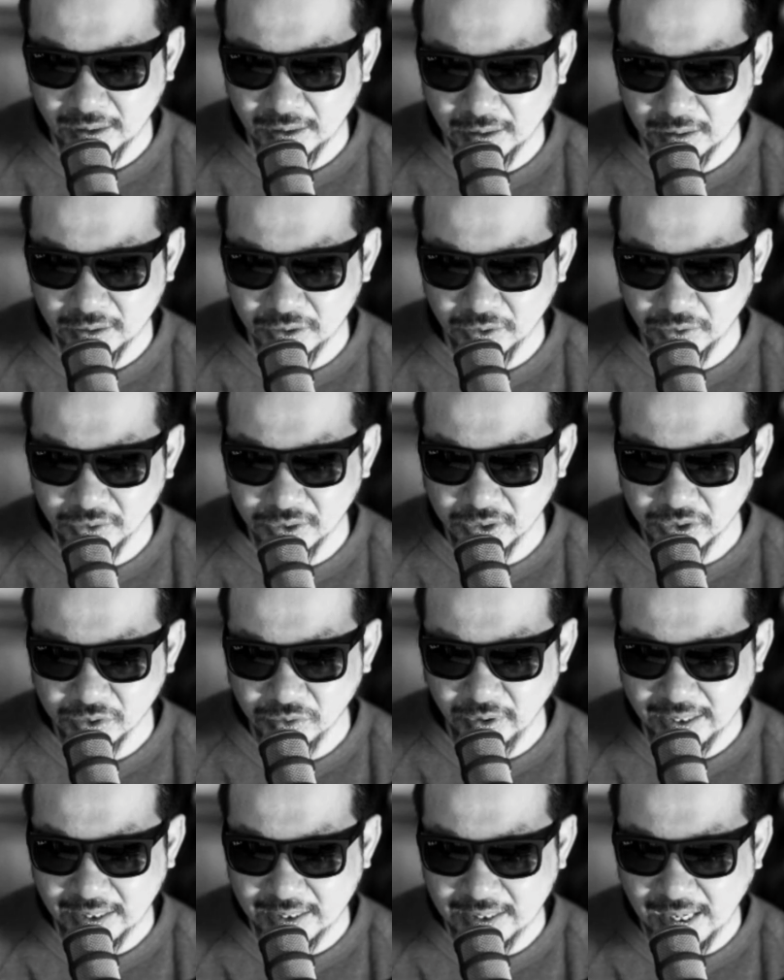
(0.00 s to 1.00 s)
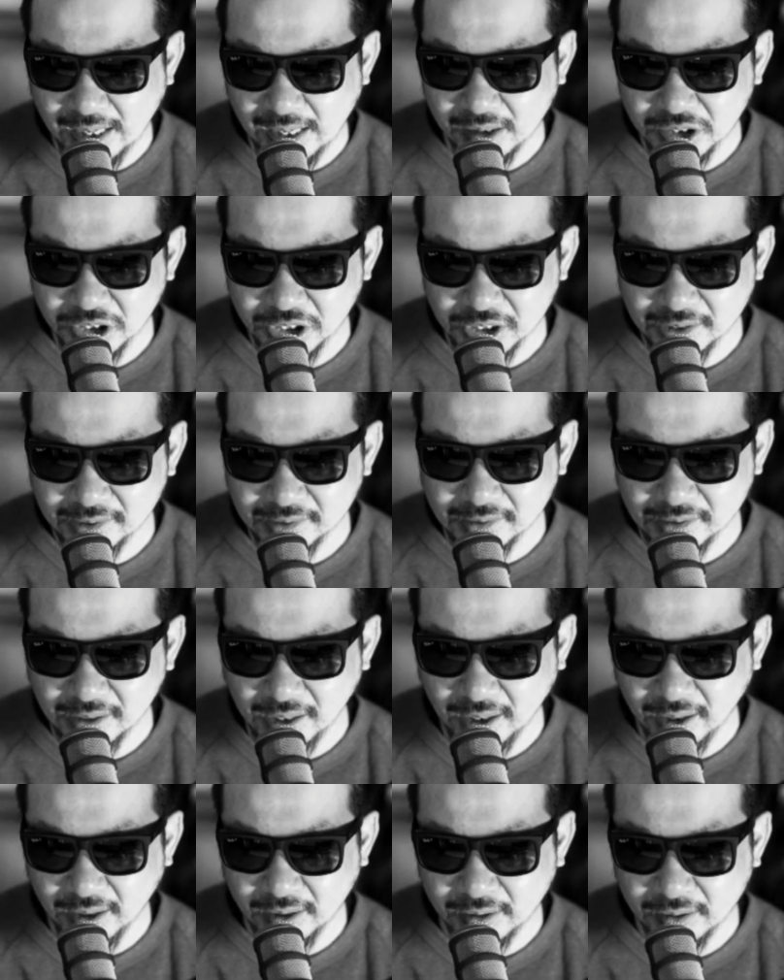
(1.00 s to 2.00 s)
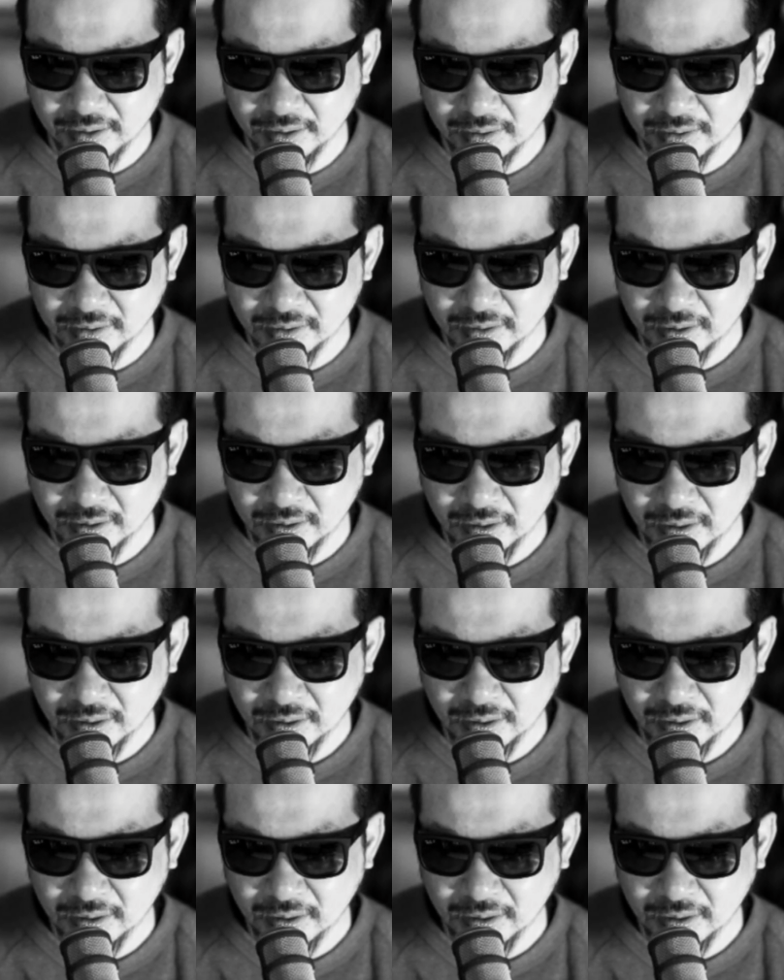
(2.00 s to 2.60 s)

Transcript: uses great analogies, and